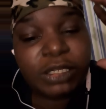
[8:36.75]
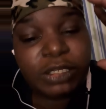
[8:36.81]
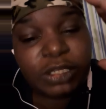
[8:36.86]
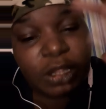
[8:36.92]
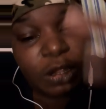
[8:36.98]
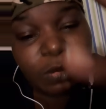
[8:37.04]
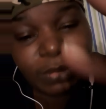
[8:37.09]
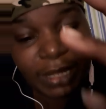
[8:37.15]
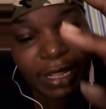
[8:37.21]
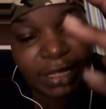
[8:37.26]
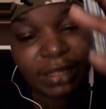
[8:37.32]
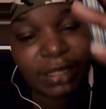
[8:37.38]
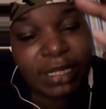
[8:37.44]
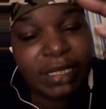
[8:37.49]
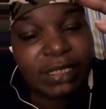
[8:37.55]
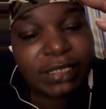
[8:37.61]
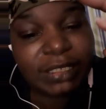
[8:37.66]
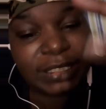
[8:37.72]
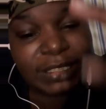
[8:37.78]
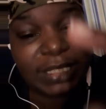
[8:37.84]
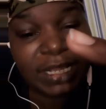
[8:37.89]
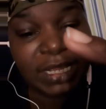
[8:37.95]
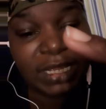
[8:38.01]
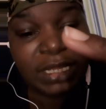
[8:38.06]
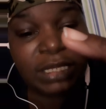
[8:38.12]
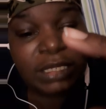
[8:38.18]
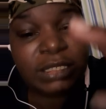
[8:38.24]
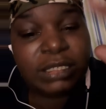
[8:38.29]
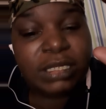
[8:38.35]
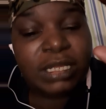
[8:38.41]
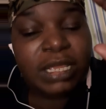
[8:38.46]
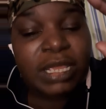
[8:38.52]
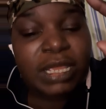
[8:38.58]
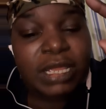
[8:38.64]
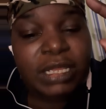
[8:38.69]
Don't let these things
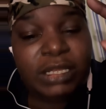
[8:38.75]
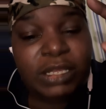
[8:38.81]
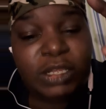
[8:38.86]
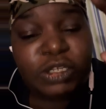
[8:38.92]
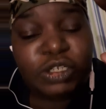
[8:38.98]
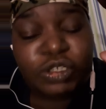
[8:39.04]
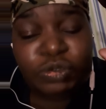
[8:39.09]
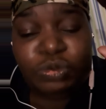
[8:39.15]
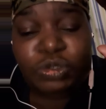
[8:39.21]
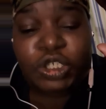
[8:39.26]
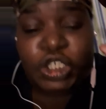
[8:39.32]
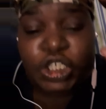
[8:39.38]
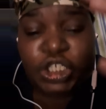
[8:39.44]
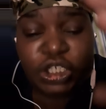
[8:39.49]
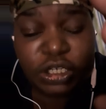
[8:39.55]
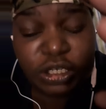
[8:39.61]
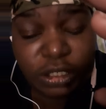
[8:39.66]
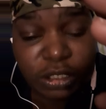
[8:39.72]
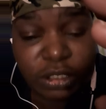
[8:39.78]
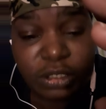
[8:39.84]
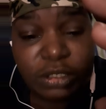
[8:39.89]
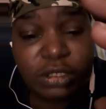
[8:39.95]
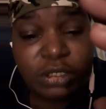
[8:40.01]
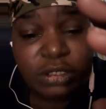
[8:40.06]
get you shook.